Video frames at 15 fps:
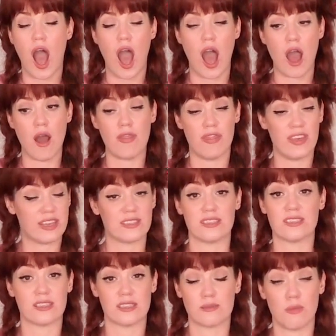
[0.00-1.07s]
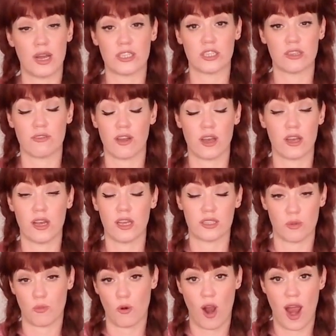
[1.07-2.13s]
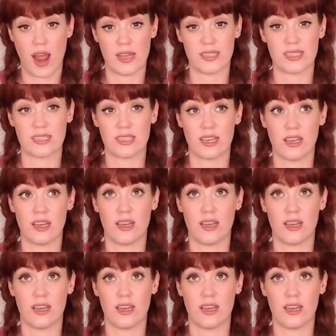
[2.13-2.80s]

uh, this is as much of a, a surprise